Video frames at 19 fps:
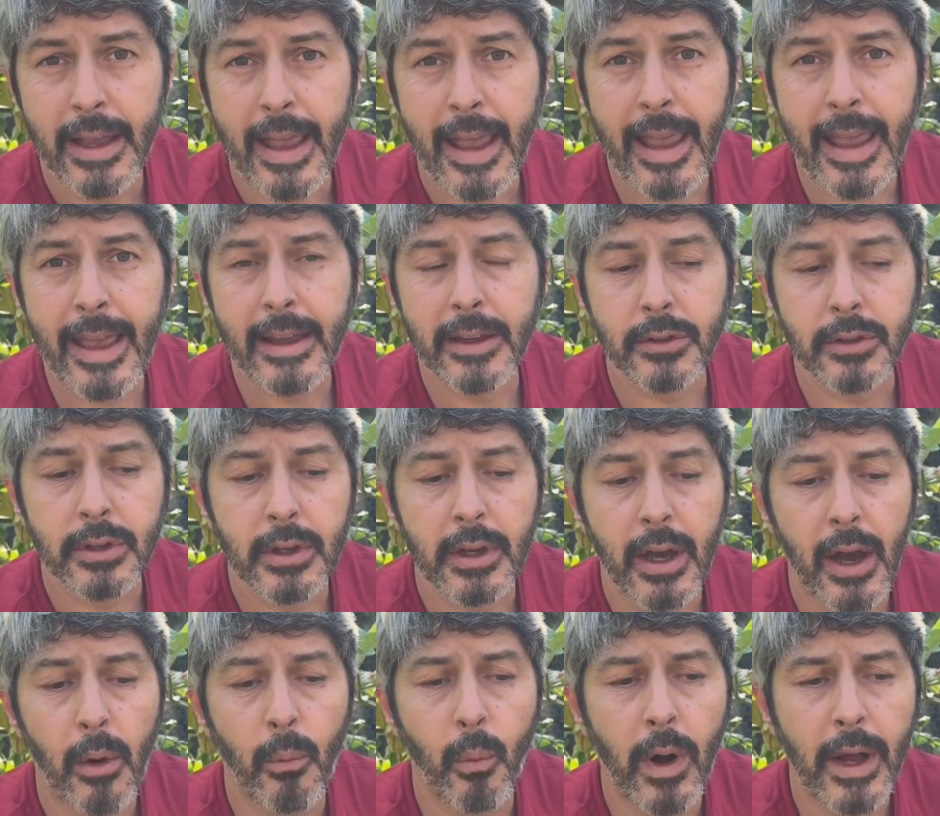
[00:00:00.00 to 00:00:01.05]
And
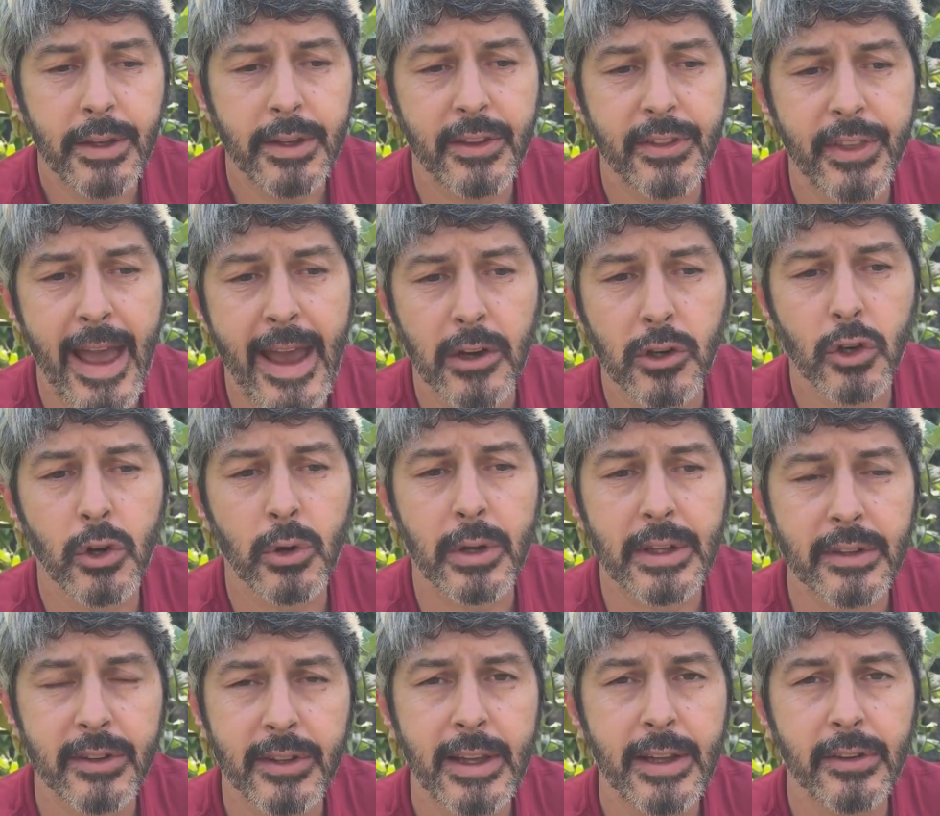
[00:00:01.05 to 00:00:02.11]
once that current
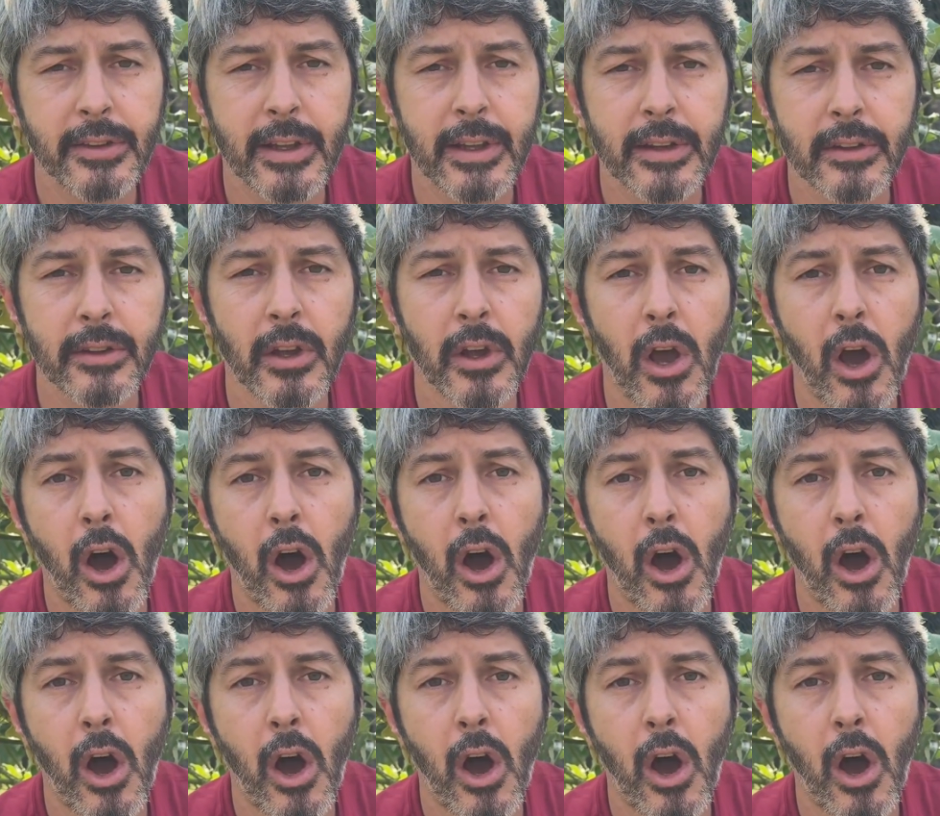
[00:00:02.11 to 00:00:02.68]
ceases,